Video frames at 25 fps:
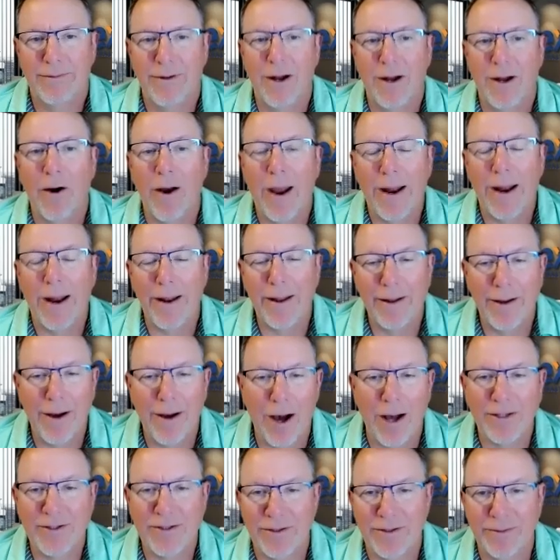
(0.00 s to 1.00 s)
All right.
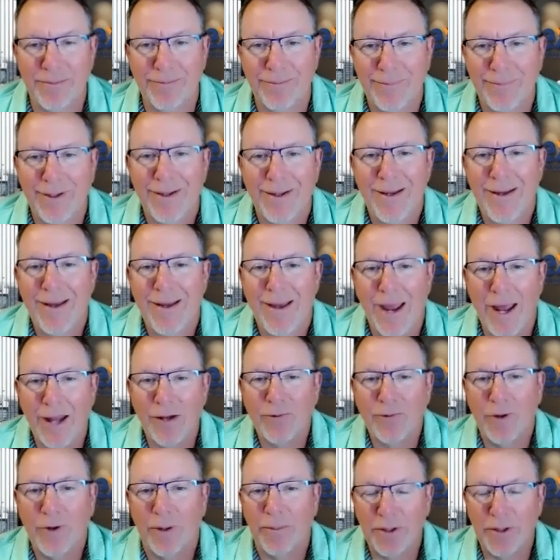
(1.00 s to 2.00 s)
Awesome.
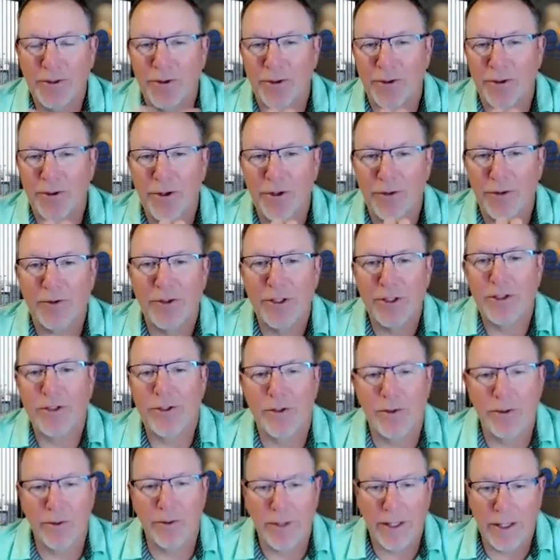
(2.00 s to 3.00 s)
Andrea, I'm going to turn it over to
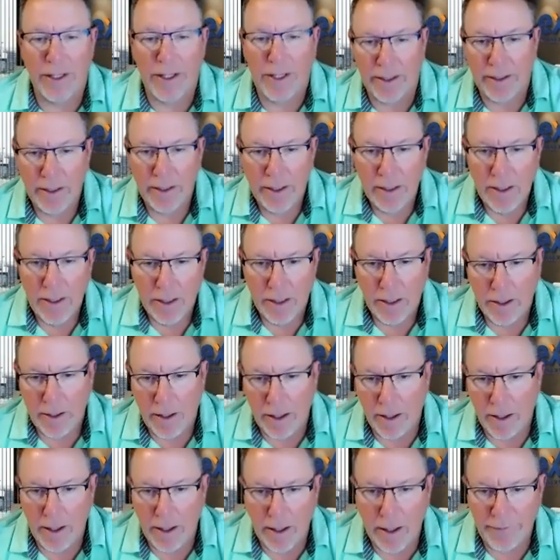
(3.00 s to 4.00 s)
you. And
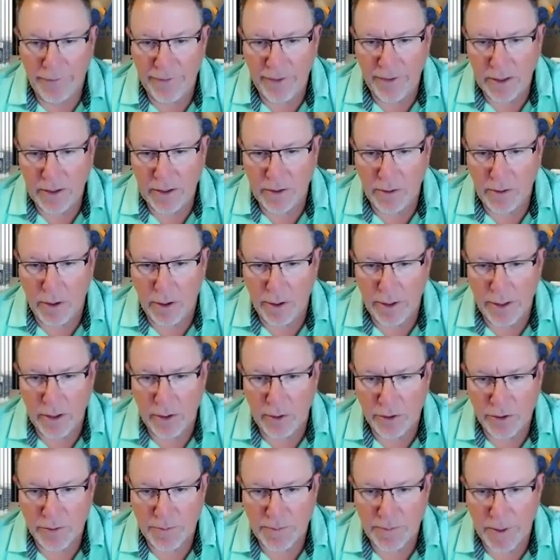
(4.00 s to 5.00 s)
I think you're already
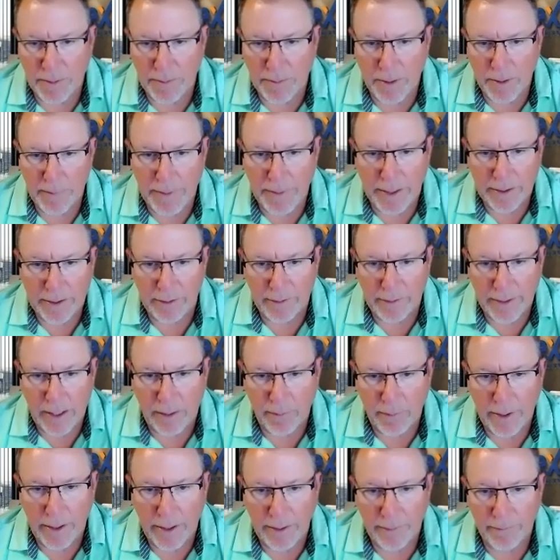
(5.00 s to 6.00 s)
host, but I'm going to make you
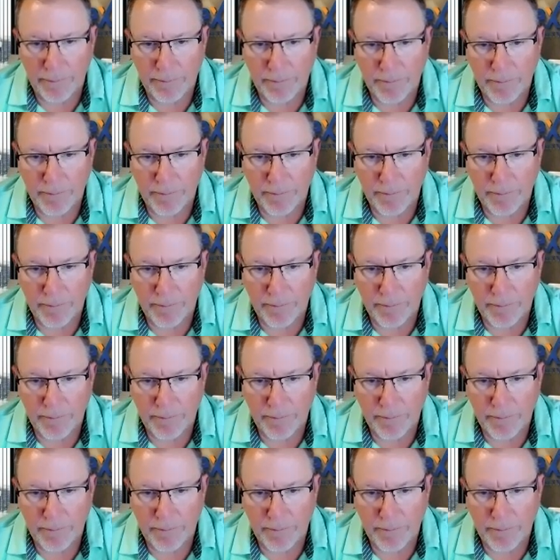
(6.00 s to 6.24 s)
that way.